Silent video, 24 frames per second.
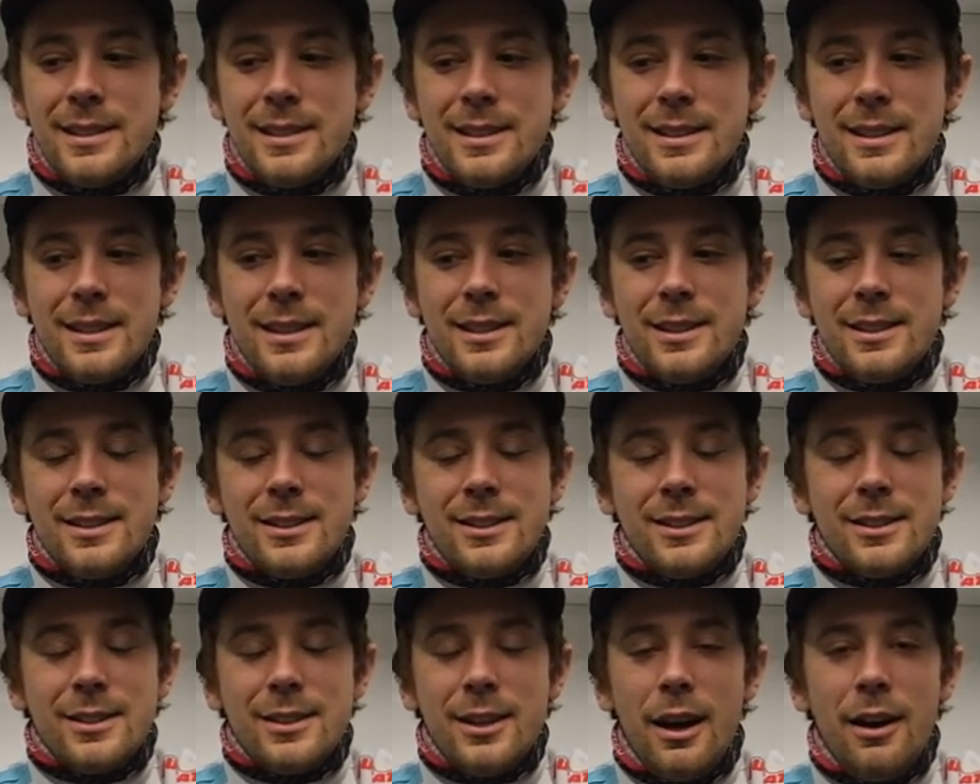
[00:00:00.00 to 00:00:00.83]

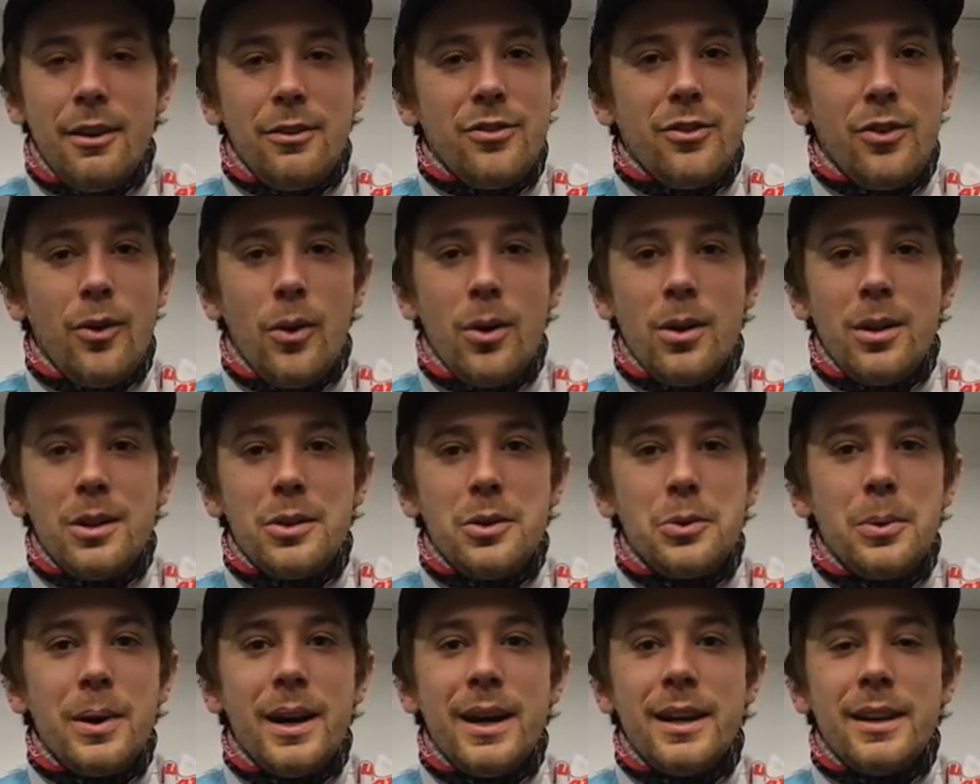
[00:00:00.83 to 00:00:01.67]
it's tough all
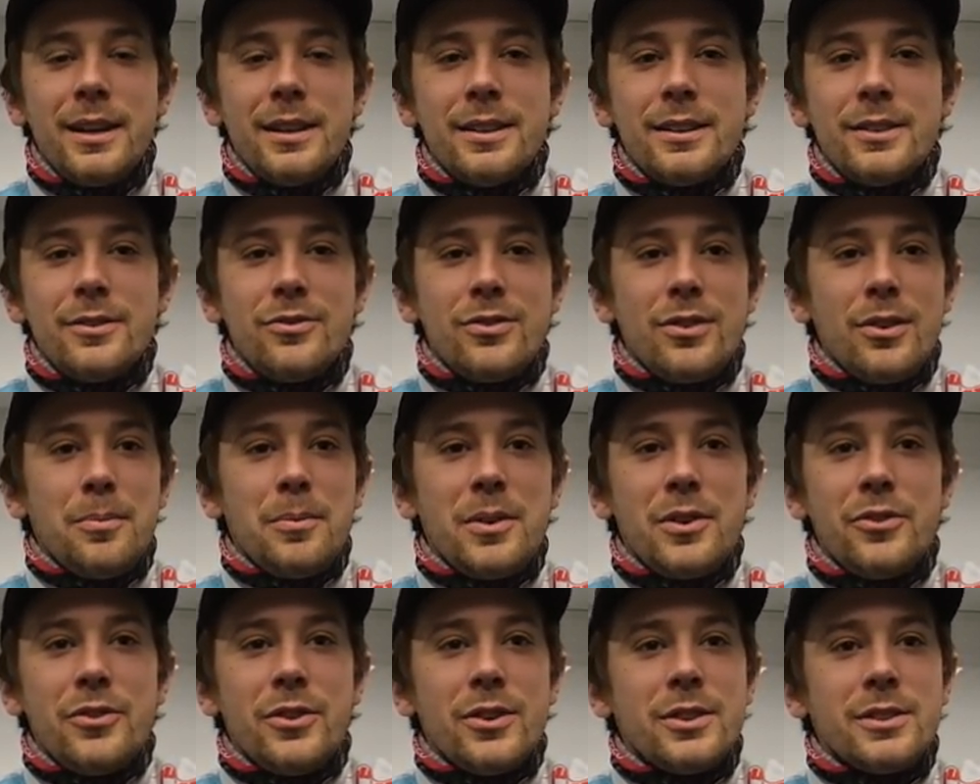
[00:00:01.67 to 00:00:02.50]
the way from
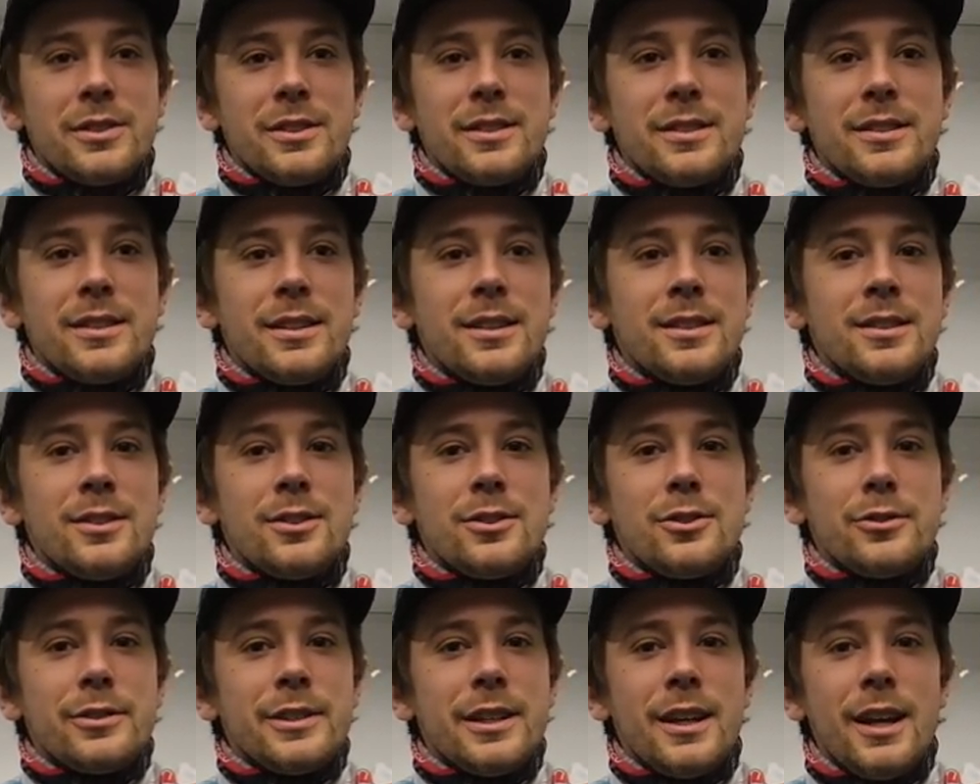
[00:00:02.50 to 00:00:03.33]
the first
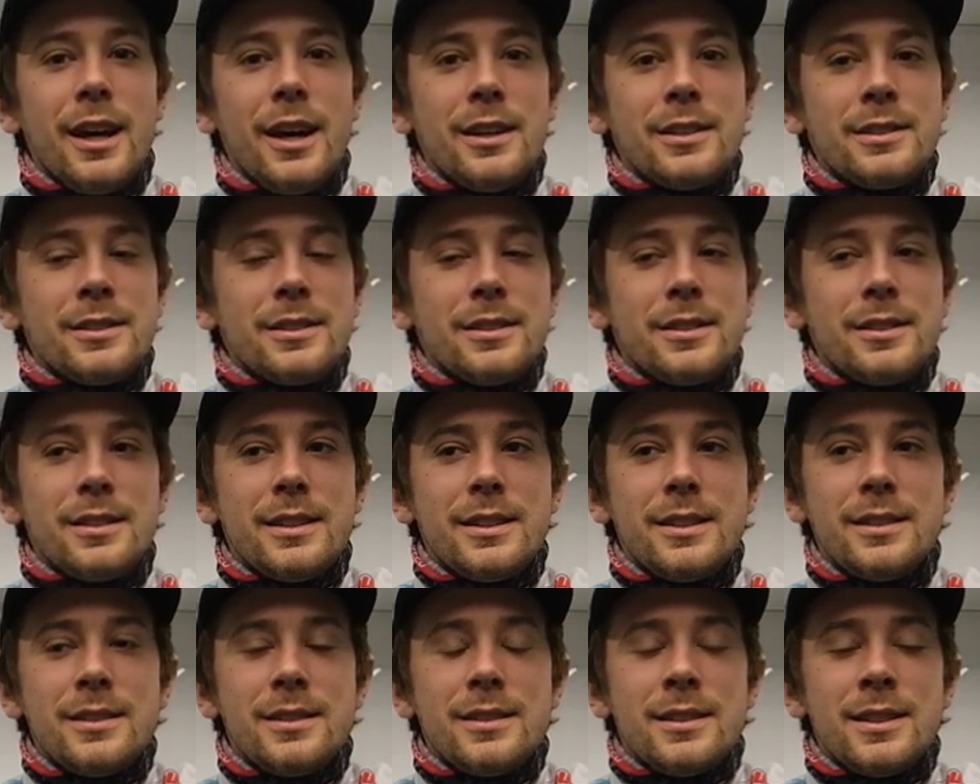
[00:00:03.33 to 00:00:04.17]
stint to the last
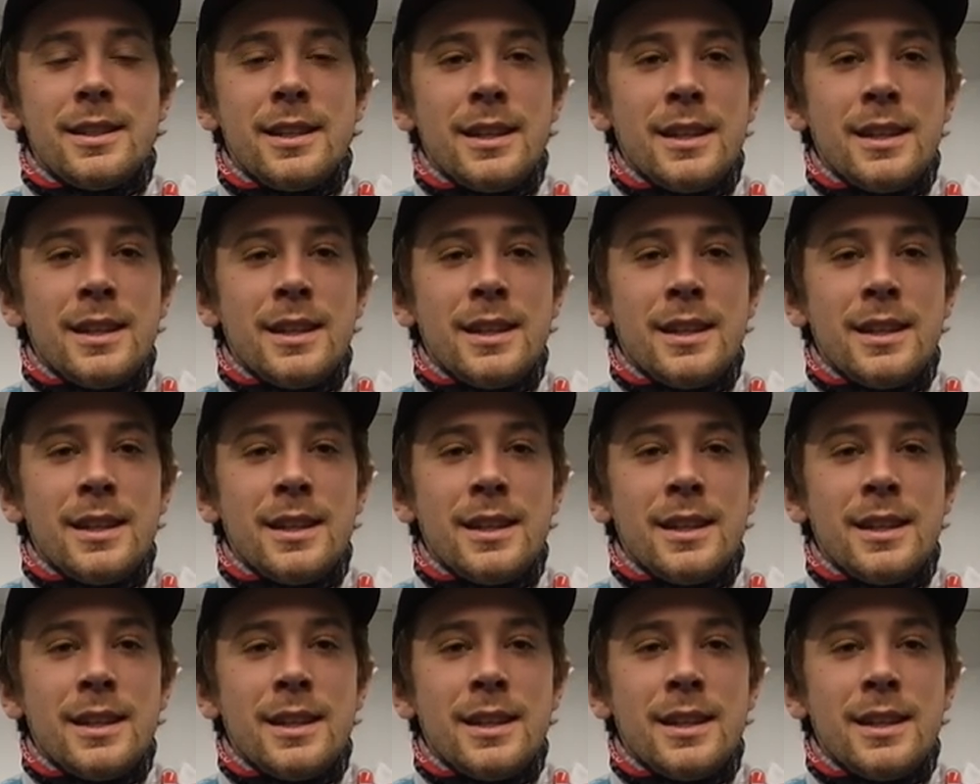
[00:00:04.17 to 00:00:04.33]
stint.